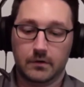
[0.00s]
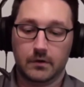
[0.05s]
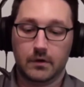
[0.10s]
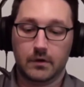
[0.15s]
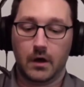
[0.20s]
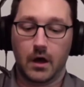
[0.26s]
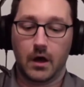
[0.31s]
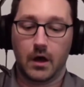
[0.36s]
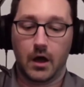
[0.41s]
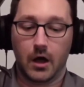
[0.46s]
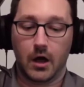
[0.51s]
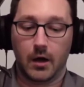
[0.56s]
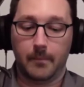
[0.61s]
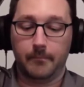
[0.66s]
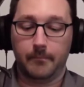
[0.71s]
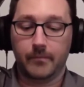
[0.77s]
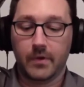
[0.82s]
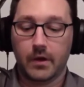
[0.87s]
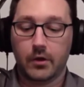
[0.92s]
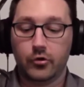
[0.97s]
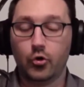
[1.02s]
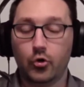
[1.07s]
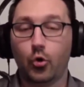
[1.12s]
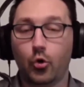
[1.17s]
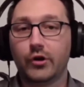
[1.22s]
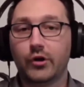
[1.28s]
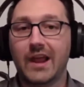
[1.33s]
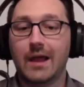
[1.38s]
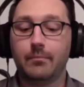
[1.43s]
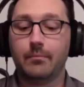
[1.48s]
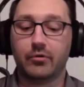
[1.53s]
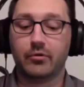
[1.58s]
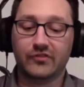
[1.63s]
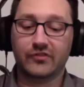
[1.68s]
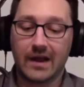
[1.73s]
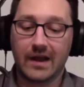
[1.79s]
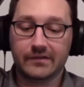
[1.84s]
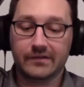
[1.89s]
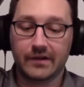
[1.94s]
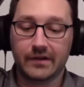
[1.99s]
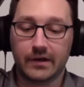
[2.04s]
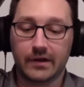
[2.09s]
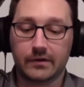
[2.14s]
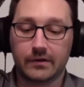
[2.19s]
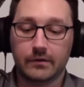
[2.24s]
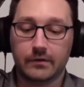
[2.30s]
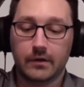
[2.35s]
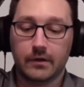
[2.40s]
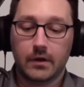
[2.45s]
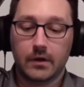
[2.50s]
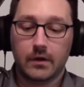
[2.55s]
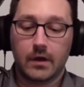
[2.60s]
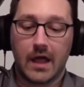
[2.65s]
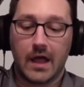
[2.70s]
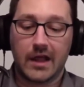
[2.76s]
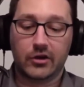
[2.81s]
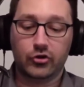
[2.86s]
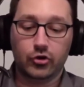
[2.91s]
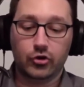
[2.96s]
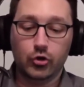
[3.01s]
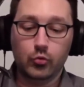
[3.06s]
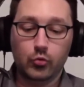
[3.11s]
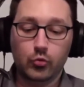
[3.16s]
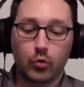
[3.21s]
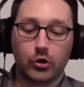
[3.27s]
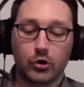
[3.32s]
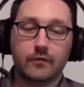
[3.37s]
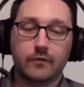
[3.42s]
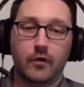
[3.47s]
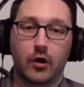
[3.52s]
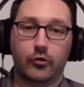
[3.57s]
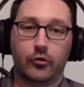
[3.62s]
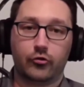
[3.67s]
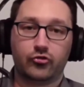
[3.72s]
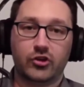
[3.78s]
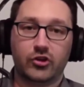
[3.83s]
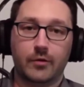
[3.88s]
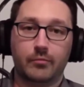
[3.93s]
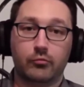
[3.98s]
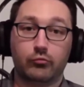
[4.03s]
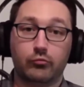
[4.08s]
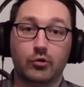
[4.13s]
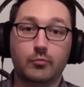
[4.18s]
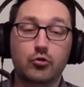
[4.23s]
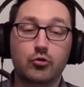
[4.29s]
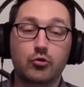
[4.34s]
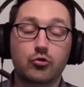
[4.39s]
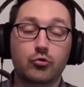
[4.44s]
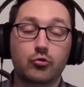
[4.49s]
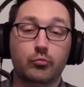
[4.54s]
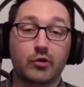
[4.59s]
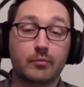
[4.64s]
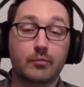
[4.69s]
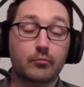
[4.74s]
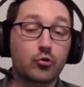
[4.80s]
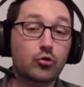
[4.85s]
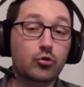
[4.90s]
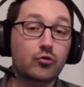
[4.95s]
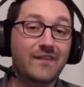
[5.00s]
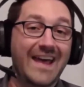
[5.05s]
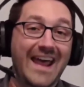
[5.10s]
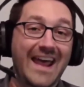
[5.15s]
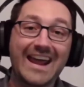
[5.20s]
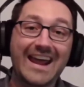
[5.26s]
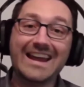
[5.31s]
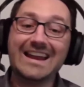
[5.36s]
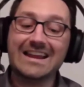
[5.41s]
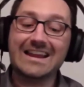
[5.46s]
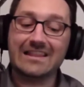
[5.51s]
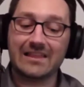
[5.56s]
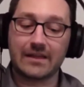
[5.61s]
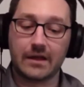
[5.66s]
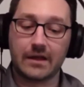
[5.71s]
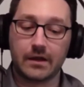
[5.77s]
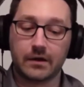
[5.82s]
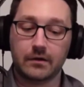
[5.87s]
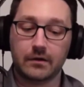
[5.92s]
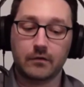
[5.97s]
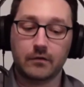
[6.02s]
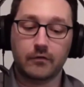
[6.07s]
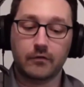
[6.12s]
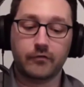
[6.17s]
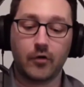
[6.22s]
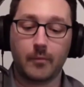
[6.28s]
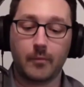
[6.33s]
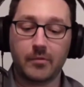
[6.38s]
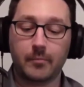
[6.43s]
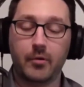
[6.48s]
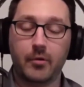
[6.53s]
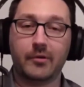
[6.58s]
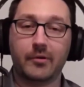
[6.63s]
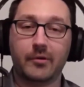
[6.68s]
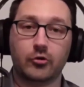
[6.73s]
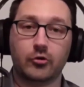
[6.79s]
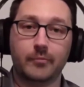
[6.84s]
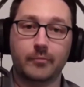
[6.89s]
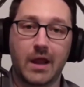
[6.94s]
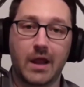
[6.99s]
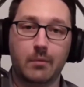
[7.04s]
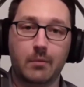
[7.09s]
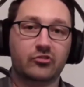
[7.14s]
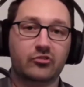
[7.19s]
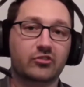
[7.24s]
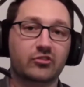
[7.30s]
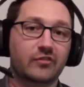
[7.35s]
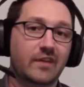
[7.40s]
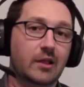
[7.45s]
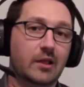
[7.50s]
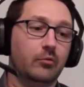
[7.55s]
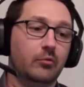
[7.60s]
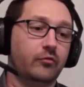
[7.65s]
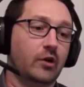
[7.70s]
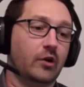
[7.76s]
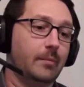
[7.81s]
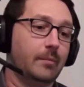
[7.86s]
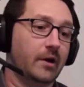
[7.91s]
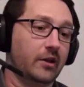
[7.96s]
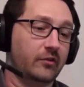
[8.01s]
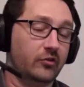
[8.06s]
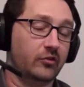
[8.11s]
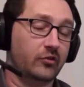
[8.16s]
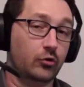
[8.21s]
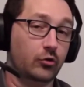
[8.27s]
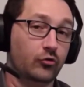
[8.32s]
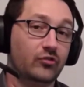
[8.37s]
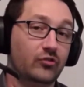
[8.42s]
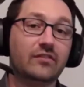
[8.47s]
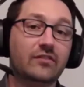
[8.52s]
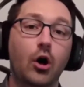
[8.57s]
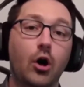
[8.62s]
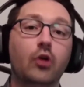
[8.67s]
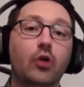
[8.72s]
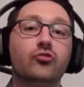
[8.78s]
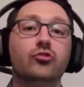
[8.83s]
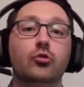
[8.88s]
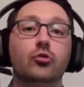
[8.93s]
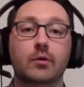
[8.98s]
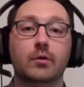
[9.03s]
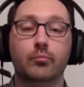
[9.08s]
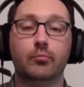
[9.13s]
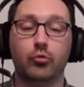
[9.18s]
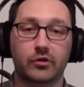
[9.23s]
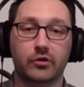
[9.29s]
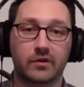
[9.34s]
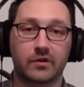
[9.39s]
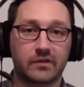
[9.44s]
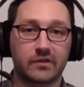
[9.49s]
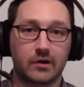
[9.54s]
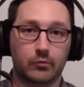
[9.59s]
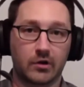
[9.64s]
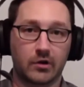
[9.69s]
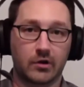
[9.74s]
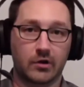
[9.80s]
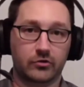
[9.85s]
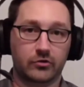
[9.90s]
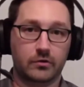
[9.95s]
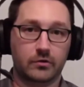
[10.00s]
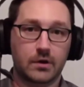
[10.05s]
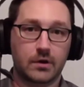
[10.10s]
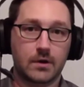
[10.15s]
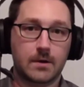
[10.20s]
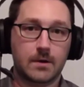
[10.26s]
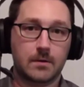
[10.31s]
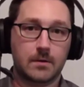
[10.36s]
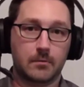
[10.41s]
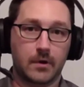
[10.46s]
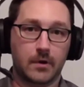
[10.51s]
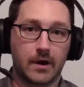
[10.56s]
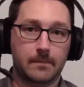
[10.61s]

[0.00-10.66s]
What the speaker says: Nor can protecting a new work of authorship remove anything from the public domain which is available for anybody to use. That's also an important consideration, right?